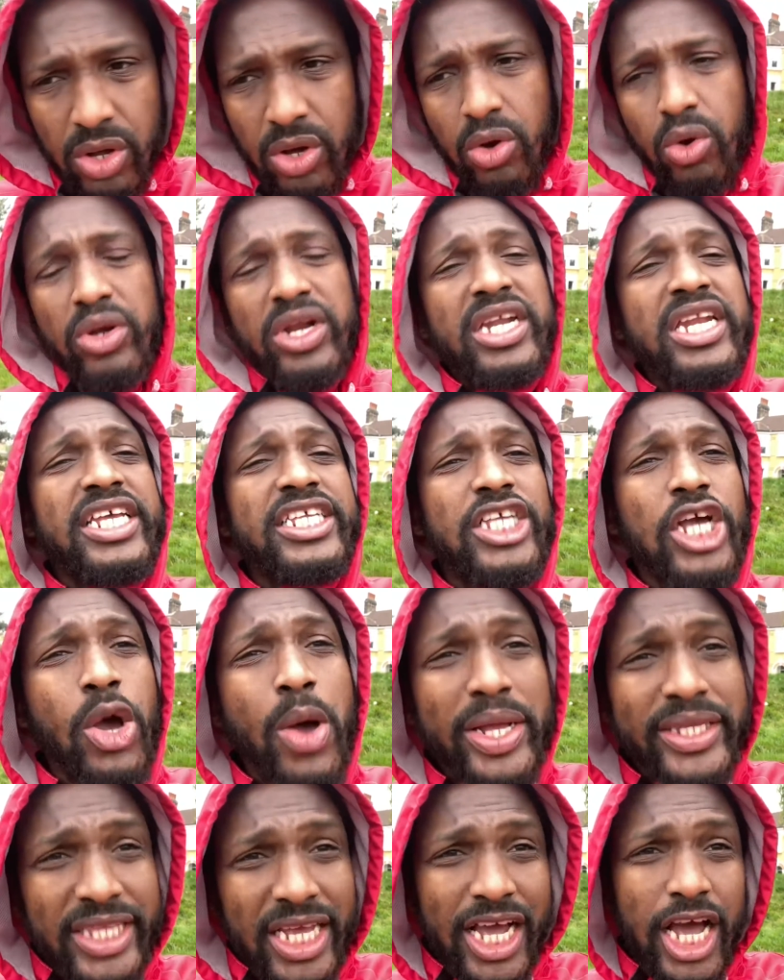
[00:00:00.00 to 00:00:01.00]
We don't need to go
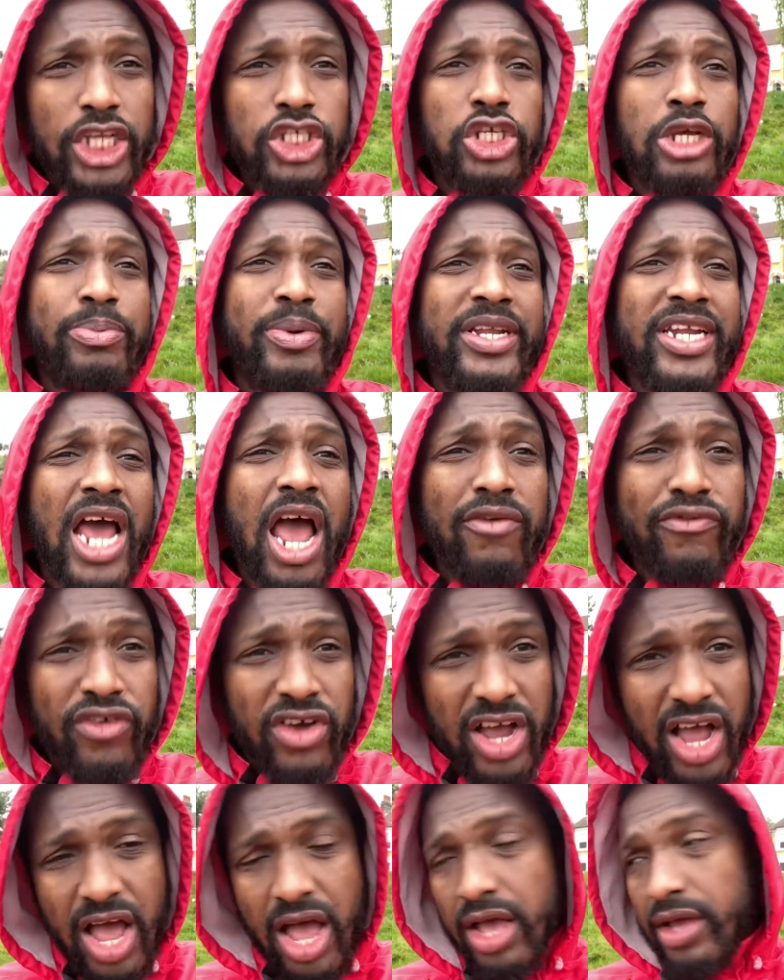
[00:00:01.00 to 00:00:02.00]
and take a trip in
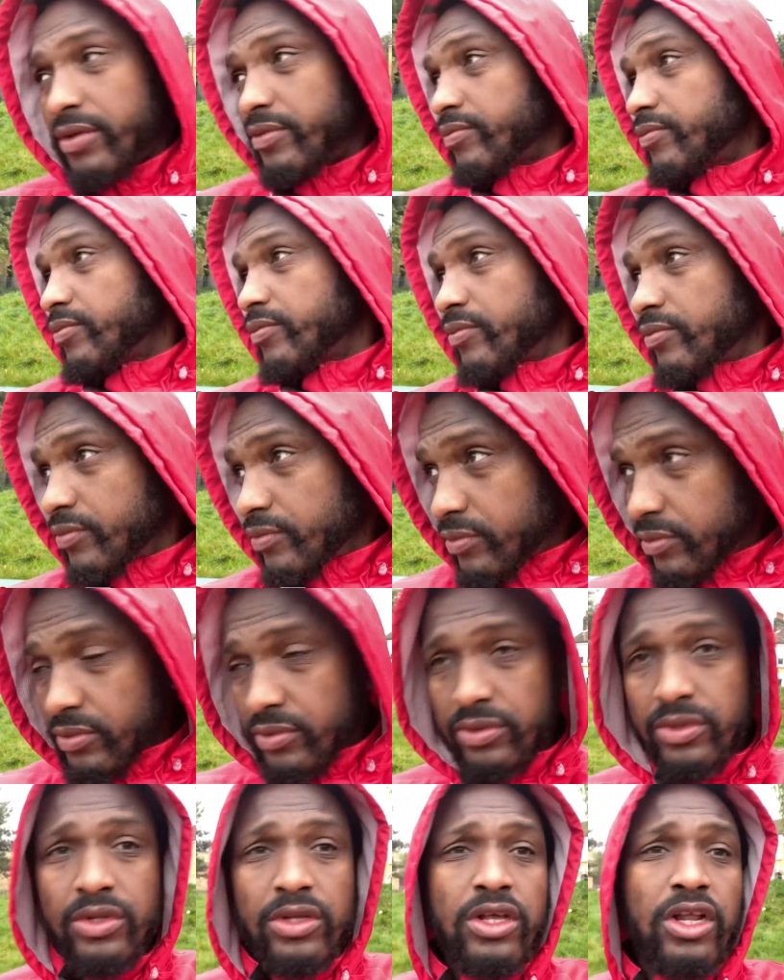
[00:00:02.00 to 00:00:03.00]
Africa.
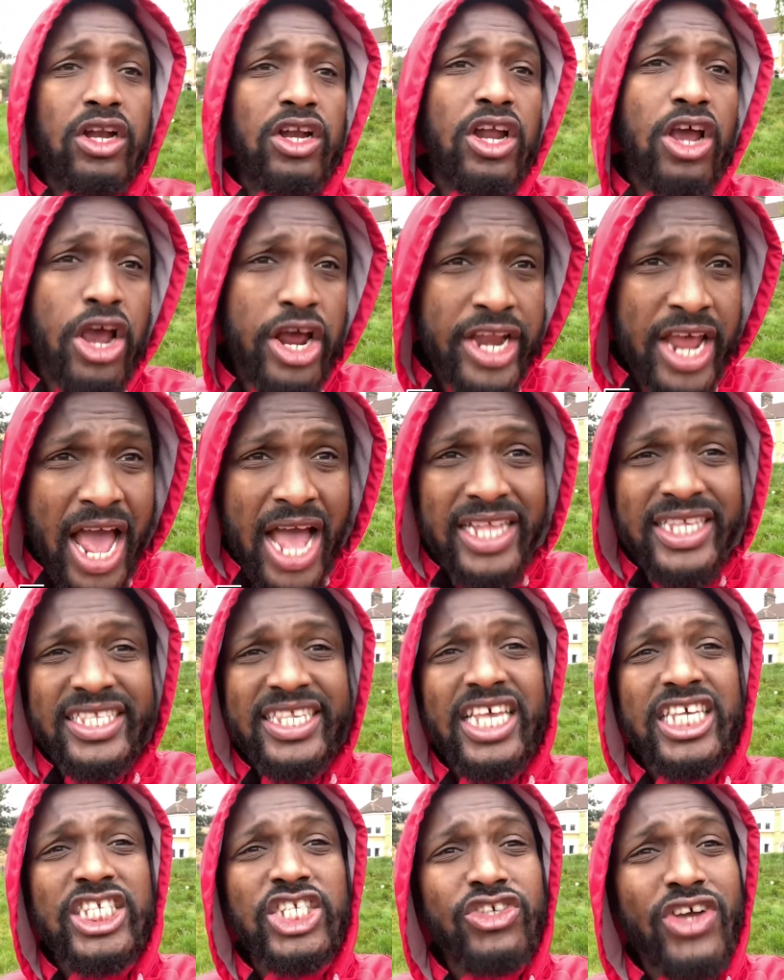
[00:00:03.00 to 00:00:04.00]
Learn the
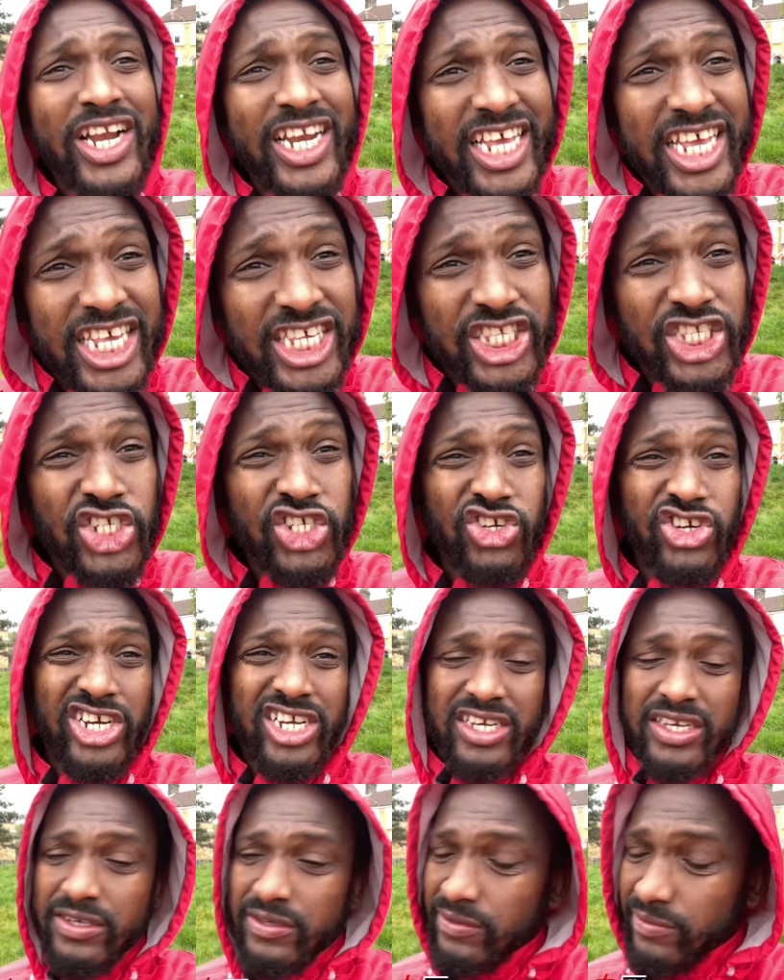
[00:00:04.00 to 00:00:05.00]
ancestral history.
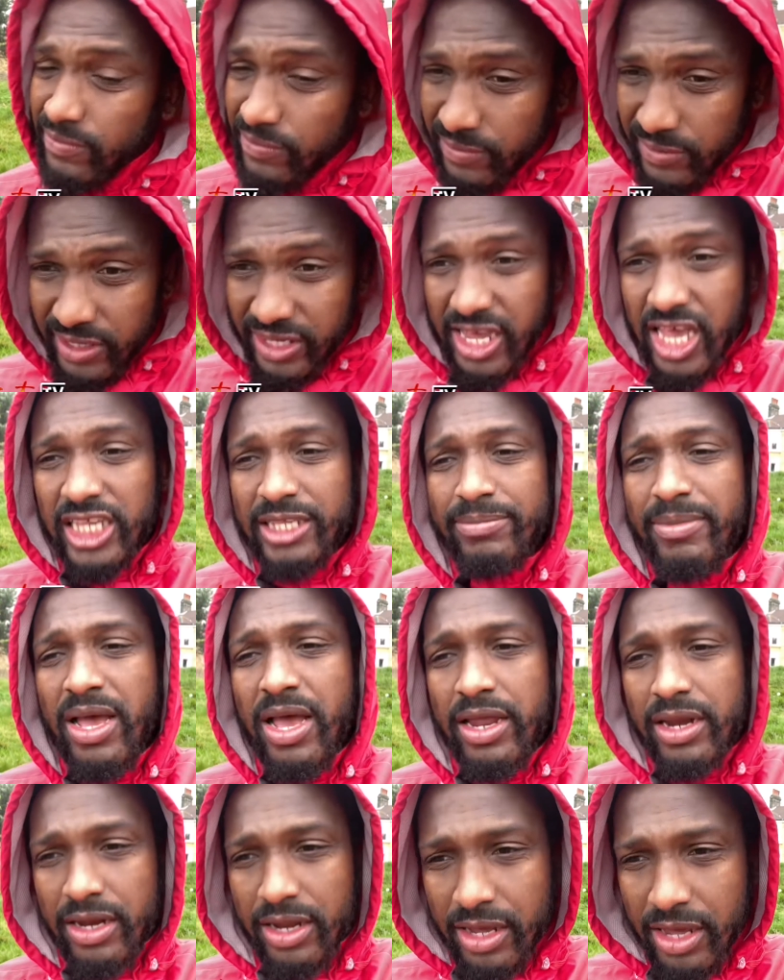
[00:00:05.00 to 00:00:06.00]
Yes,
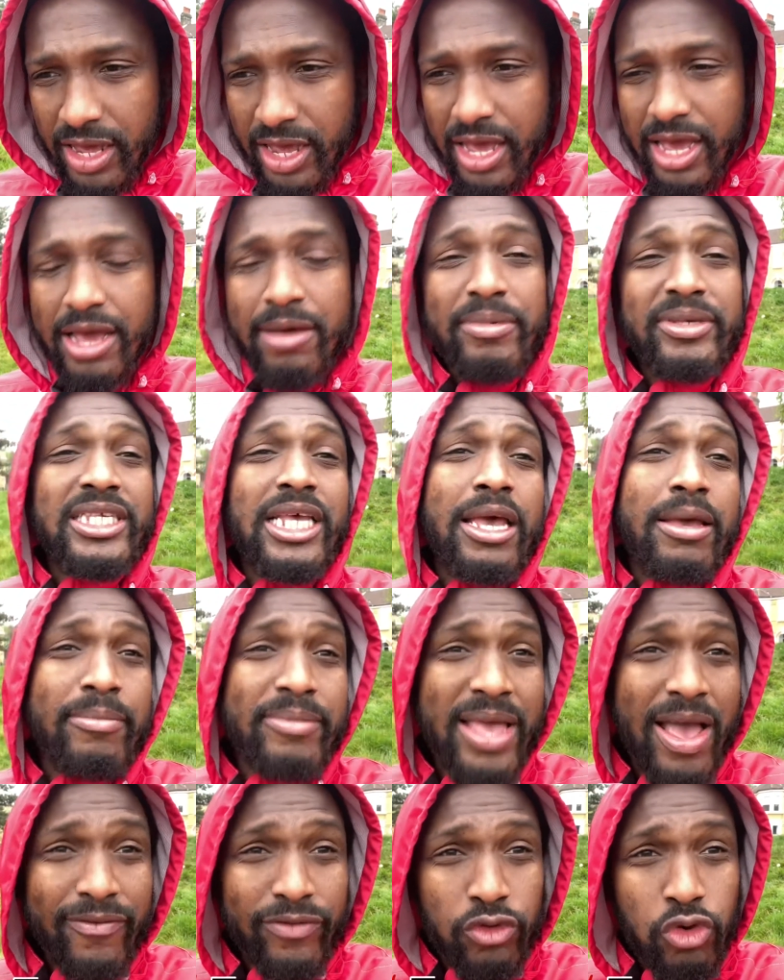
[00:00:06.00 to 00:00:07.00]
man. We say, we
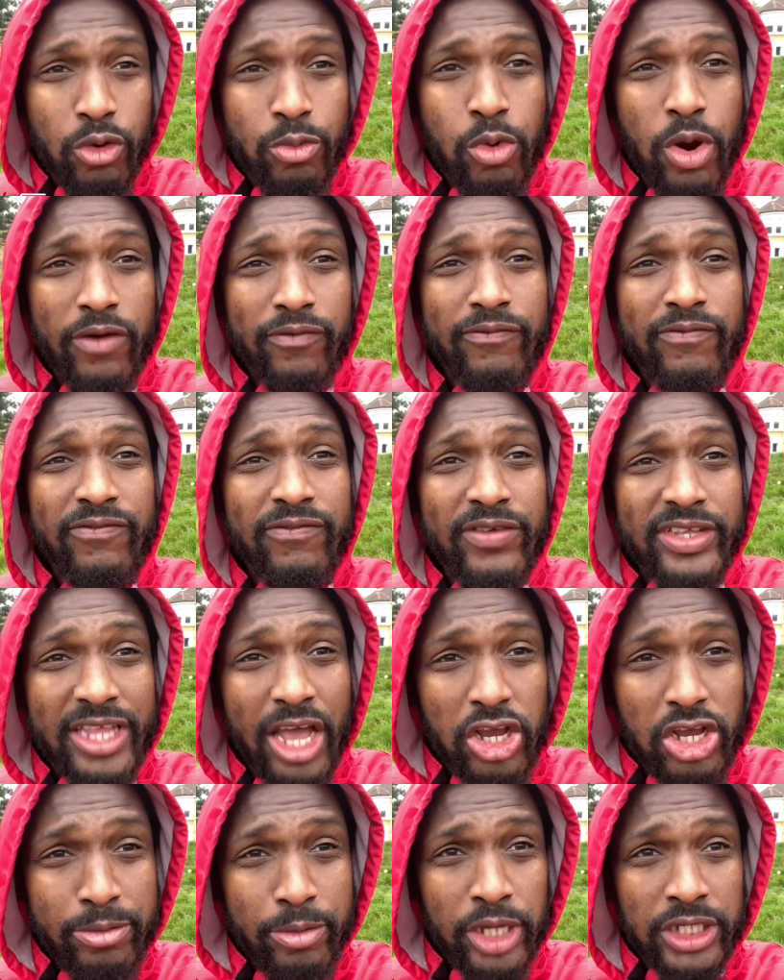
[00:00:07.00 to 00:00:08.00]
have two more
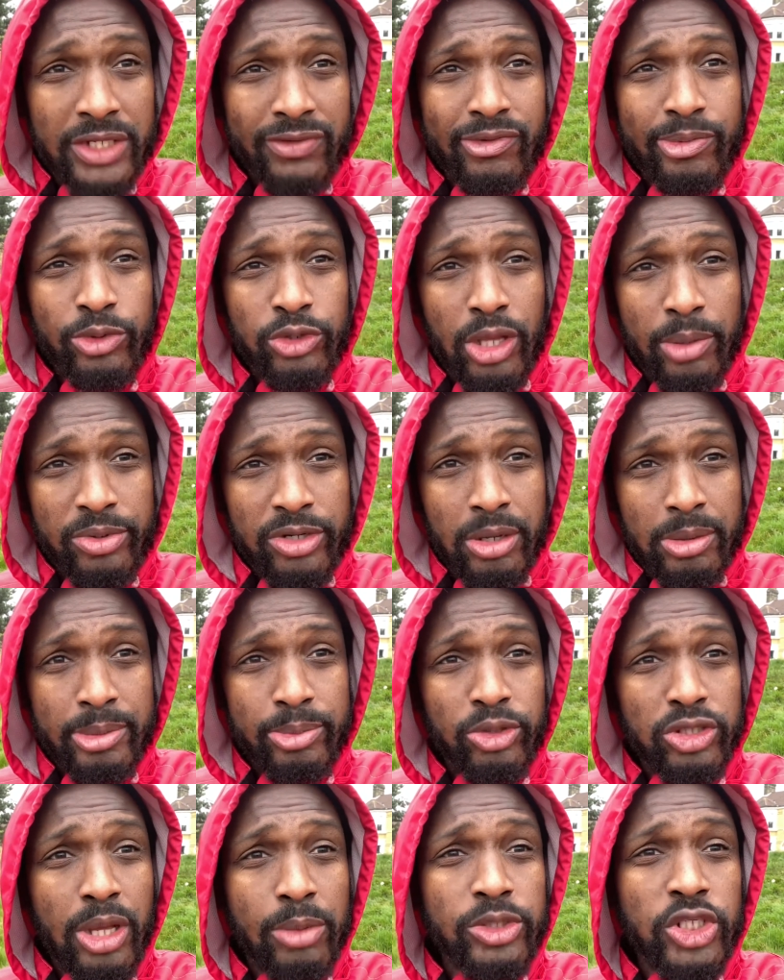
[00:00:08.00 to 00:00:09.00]
documents we put up, in. we
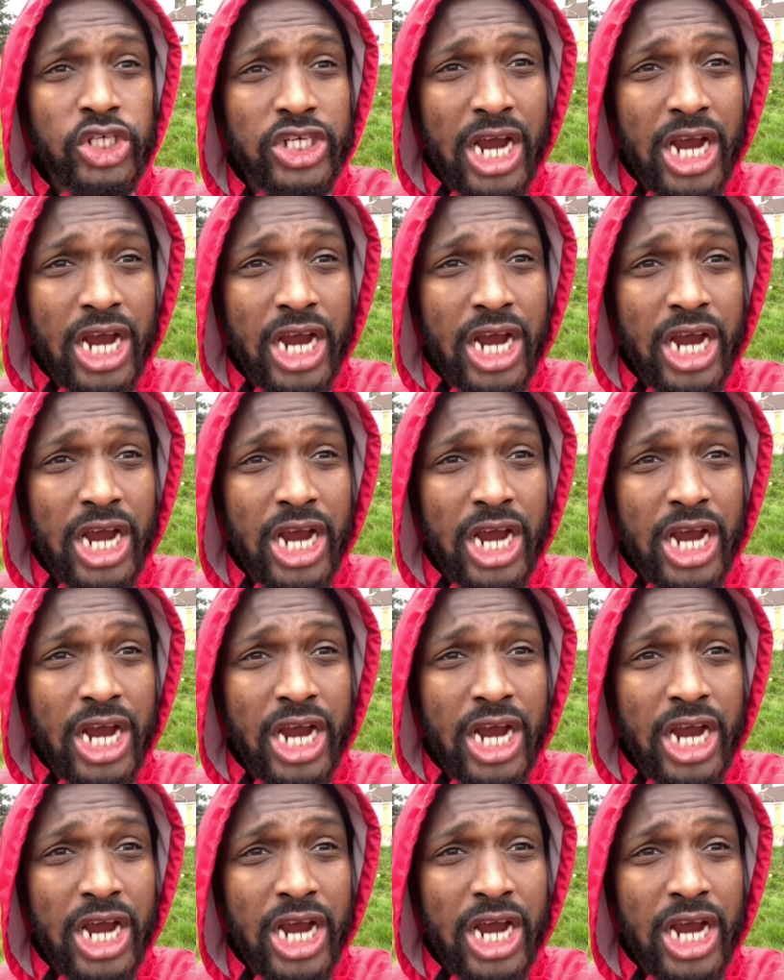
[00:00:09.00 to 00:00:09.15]
put up three